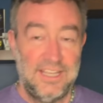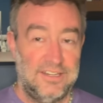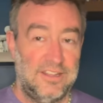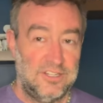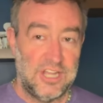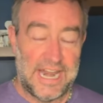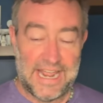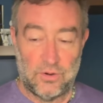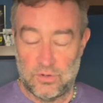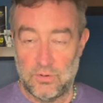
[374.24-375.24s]
into the
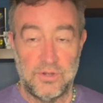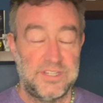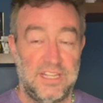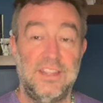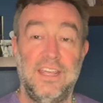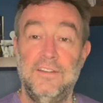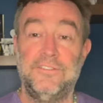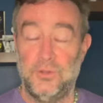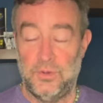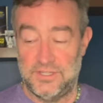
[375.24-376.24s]
Jedi Order or Sith
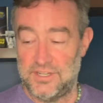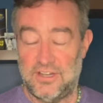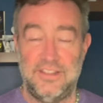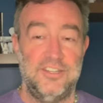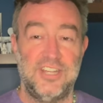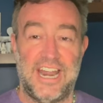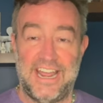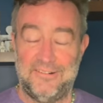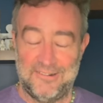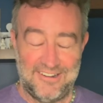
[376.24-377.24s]
influence on the
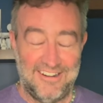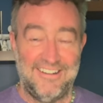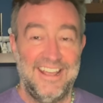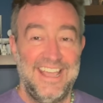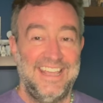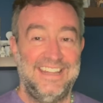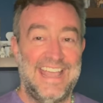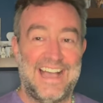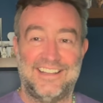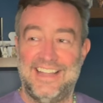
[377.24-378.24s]
Jedi Order in
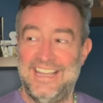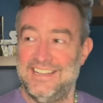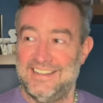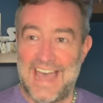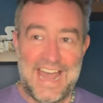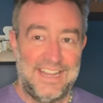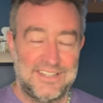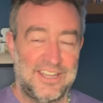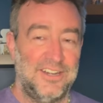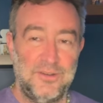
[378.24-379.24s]
the Acolyte. And that
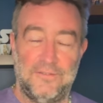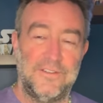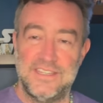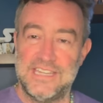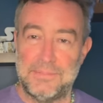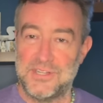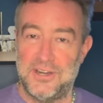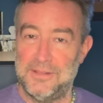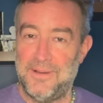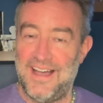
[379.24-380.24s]
is going to do it for this episode
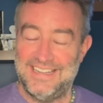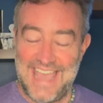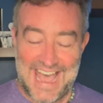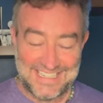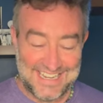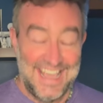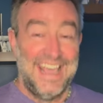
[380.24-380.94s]
of the podcast.